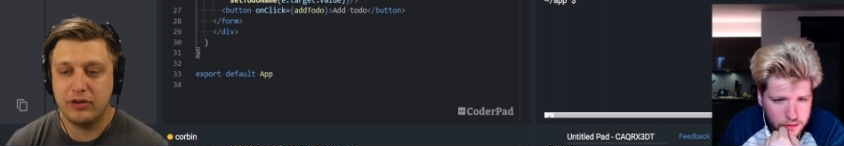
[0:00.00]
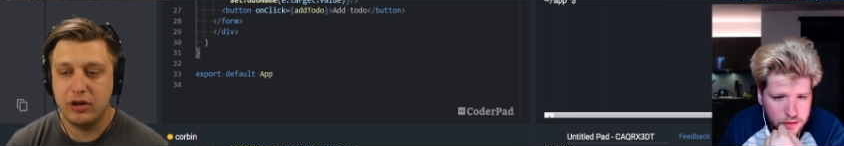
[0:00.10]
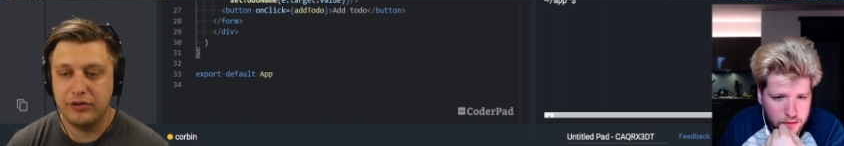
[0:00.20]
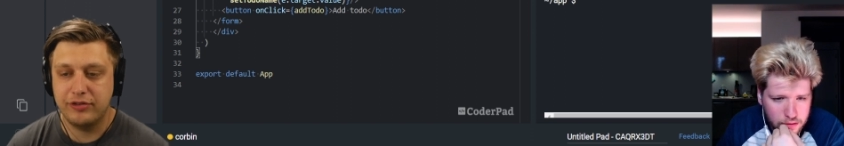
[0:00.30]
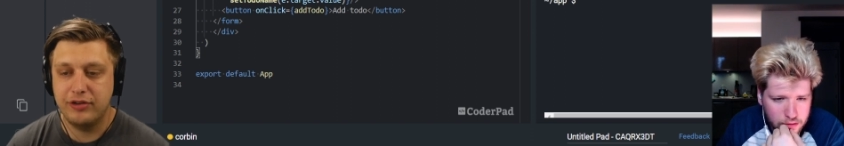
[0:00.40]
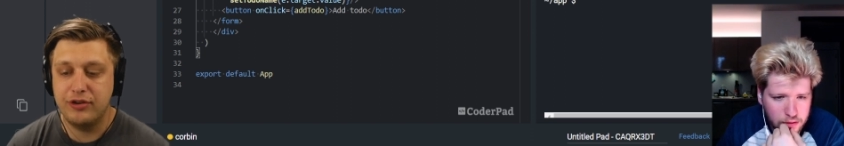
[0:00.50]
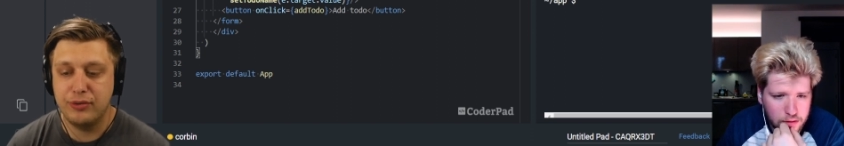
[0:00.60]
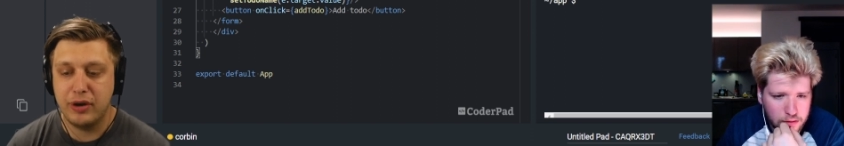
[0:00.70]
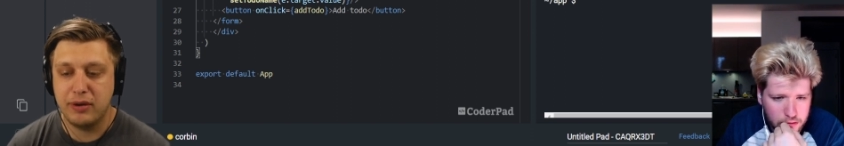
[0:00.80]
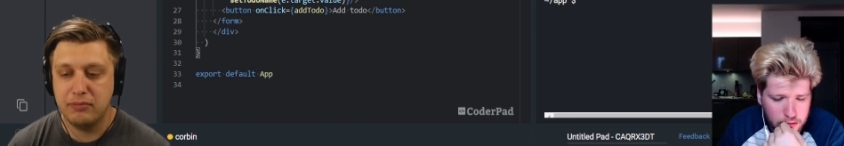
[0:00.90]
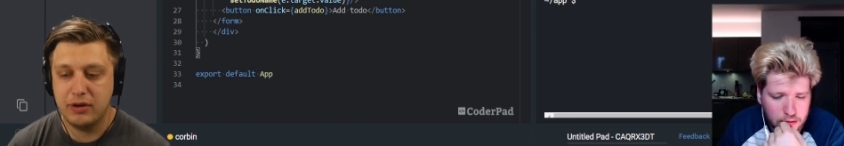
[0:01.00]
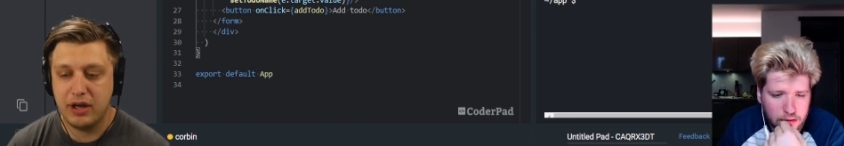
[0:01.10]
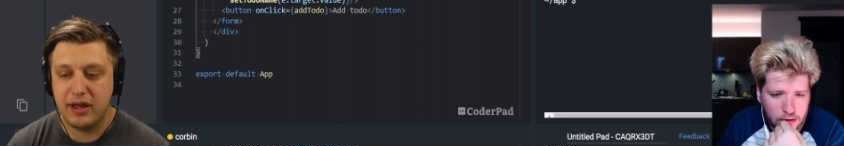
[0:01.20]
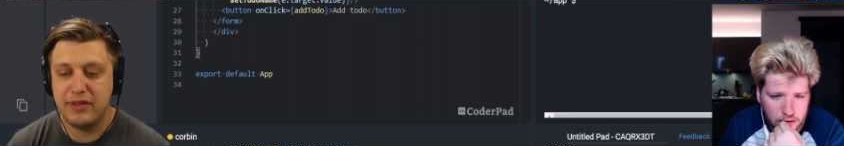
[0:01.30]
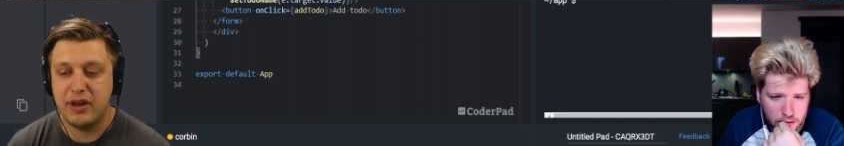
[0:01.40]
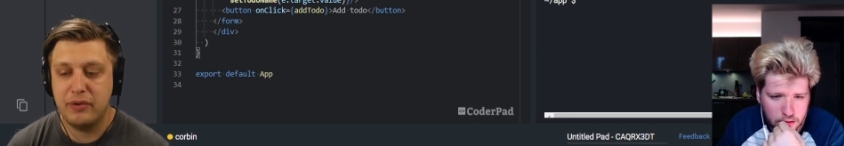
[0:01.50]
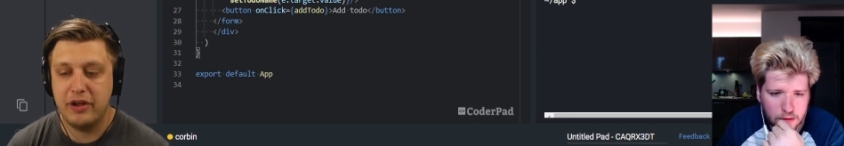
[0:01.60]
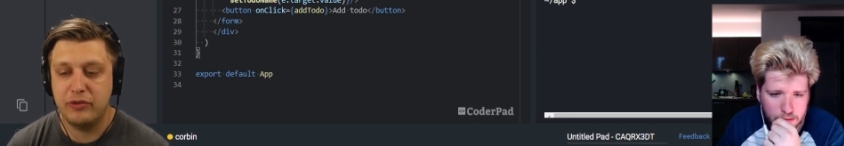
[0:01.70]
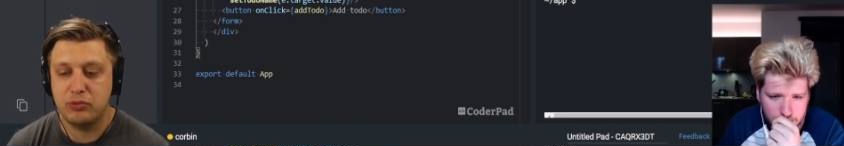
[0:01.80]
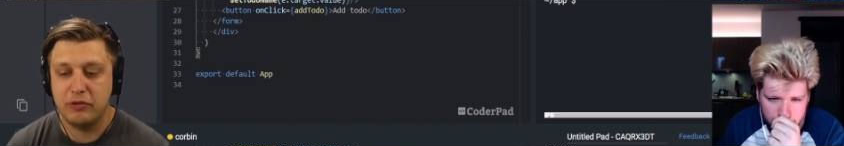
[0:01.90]
Speaker 1: const to do name and uh-huh. then
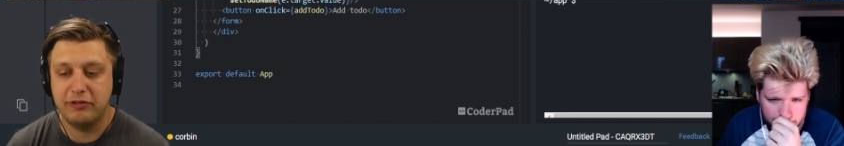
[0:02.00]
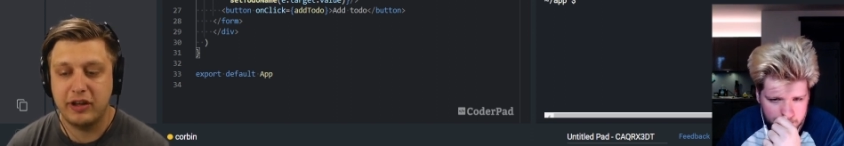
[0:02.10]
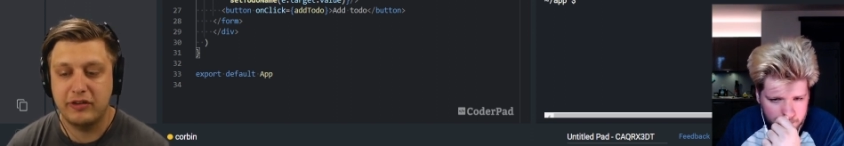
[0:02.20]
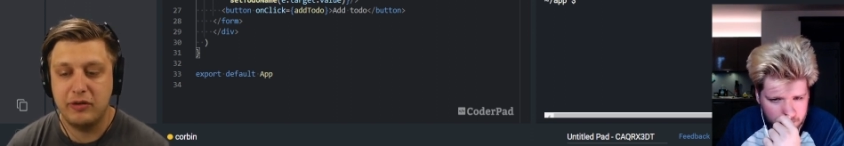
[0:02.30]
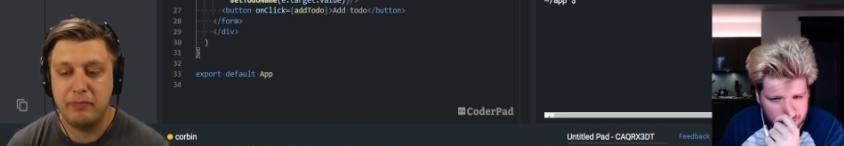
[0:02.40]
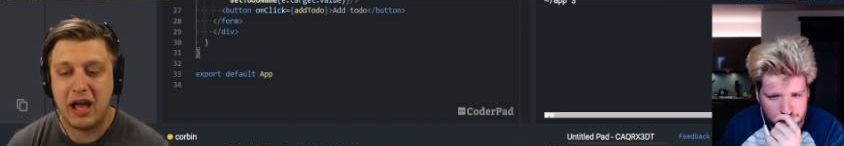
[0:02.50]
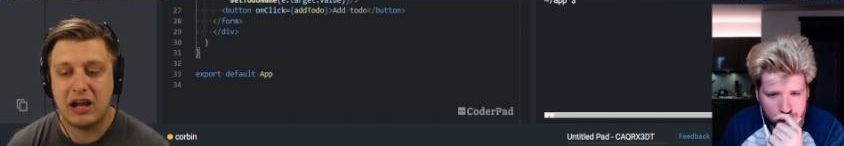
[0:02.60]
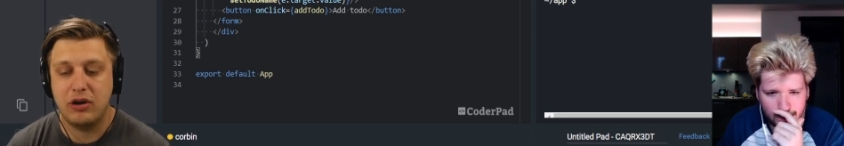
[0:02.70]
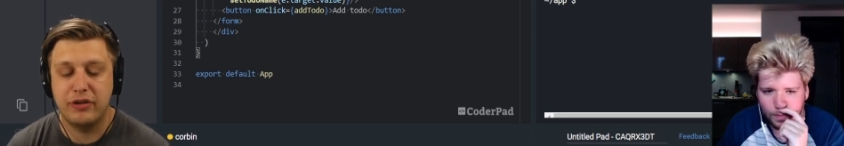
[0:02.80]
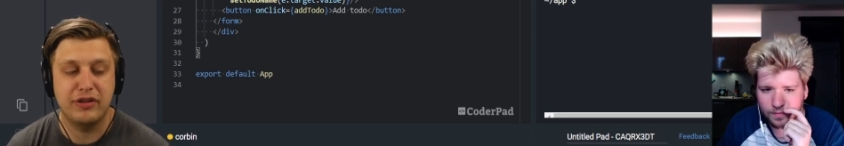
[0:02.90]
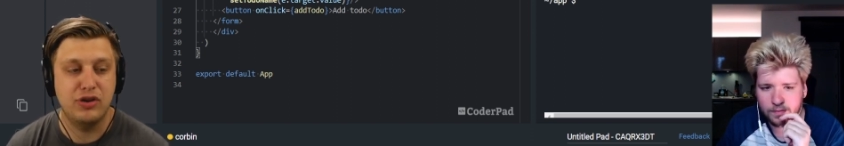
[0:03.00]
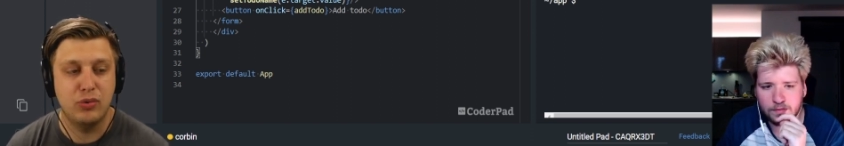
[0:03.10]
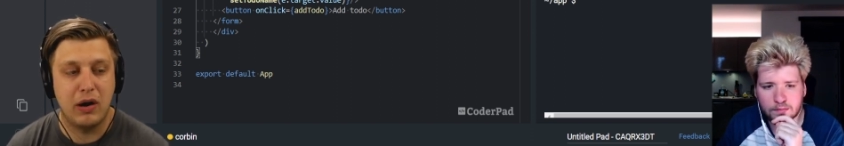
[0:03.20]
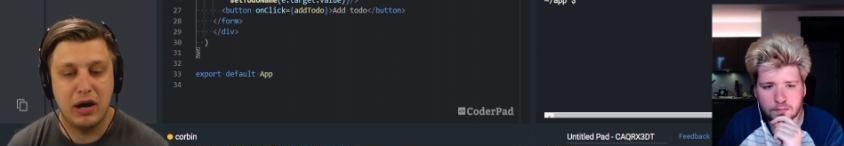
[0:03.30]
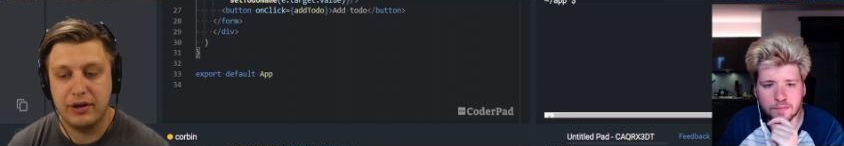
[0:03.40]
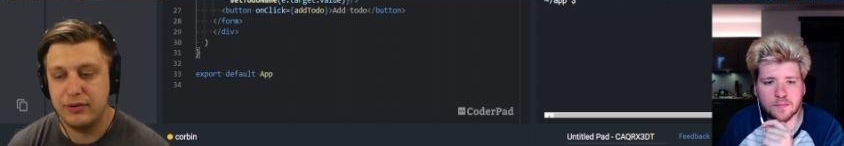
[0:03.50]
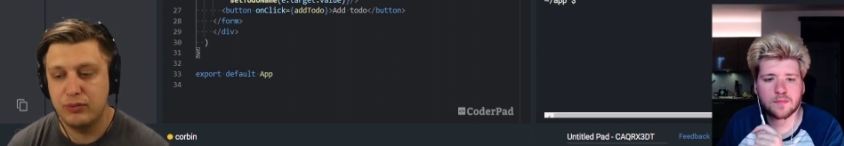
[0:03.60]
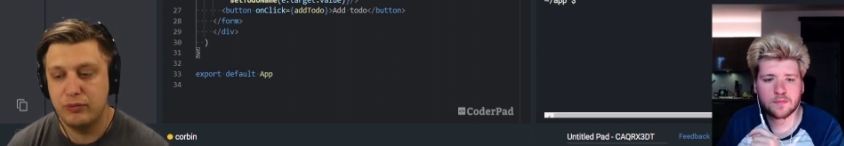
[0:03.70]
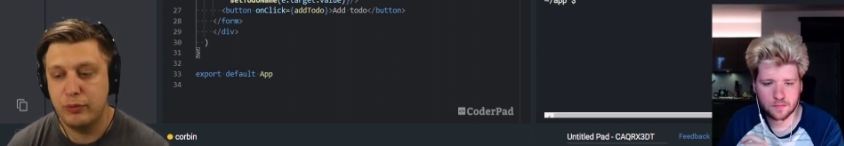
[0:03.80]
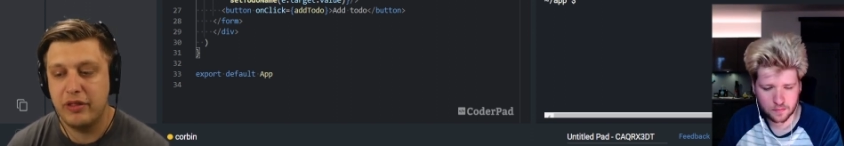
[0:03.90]
is reflected back on the UI
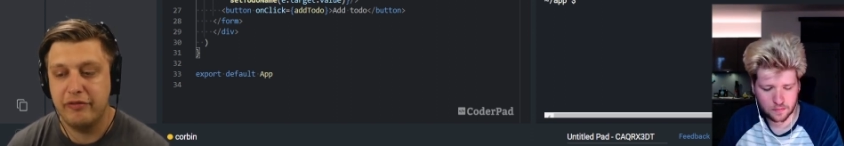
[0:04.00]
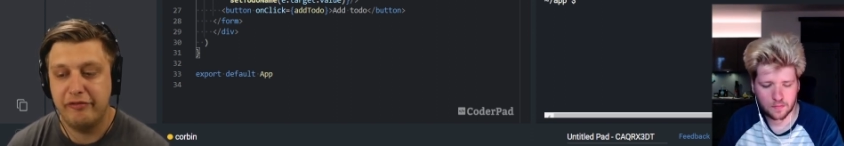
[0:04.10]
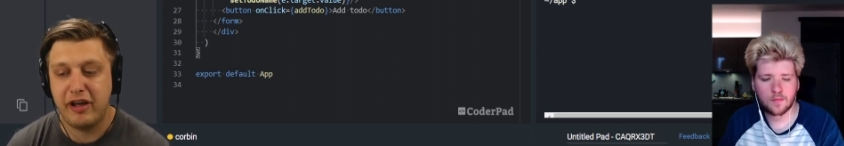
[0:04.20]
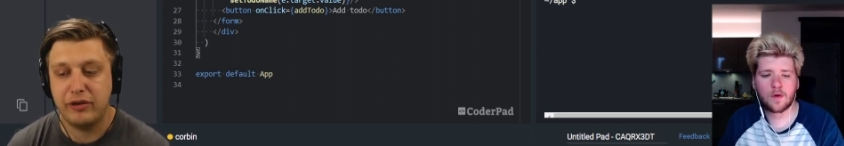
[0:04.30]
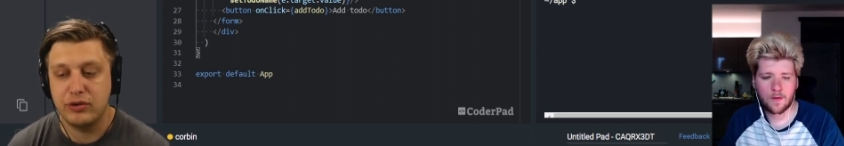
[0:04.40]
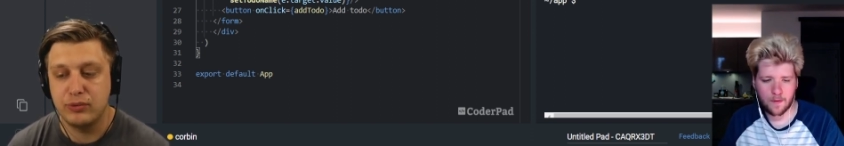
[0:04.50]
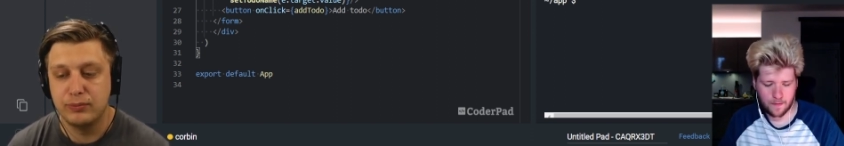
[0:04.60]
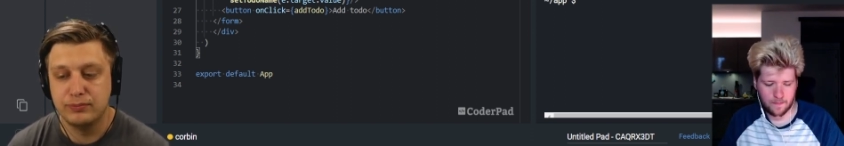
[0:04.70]
with value.